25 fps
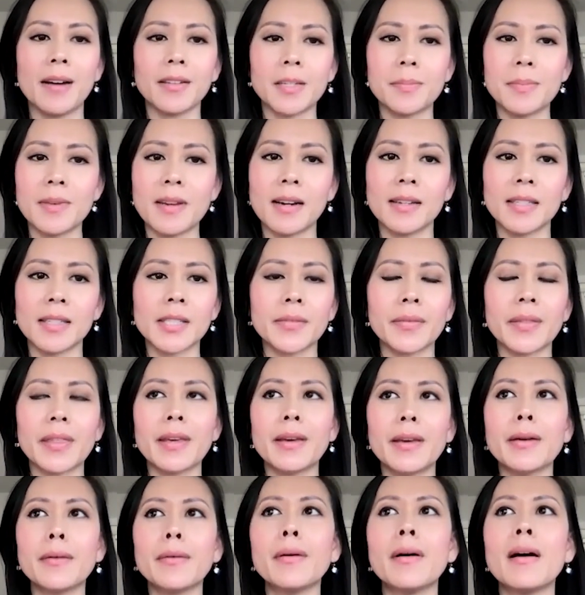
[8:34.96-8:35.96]
to be honest with
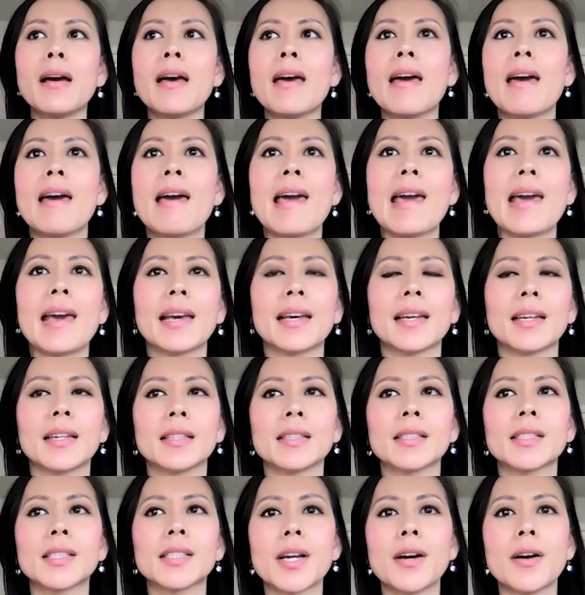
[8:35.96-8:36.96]
you.
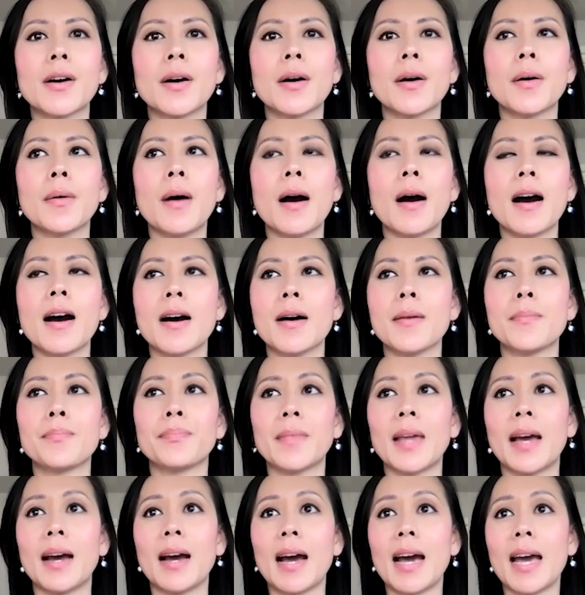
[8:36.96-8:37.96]
And so
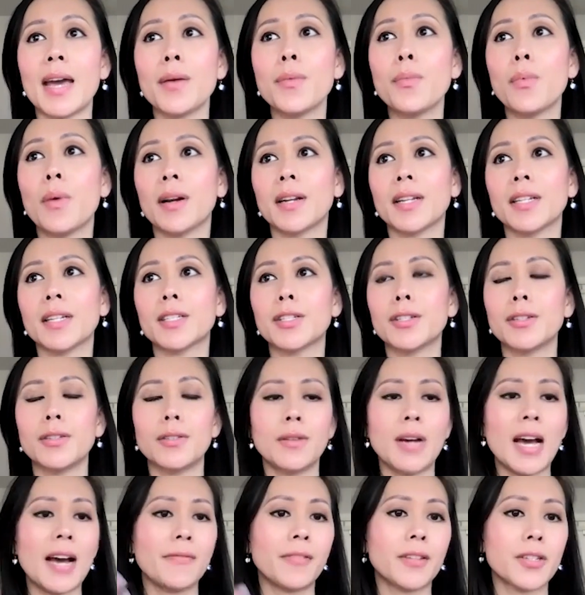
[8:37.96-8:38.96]
I wanted
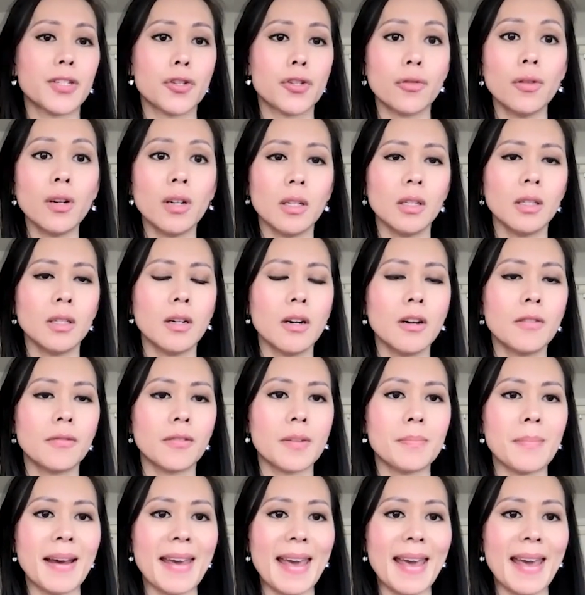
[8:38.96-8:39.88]
to have control over my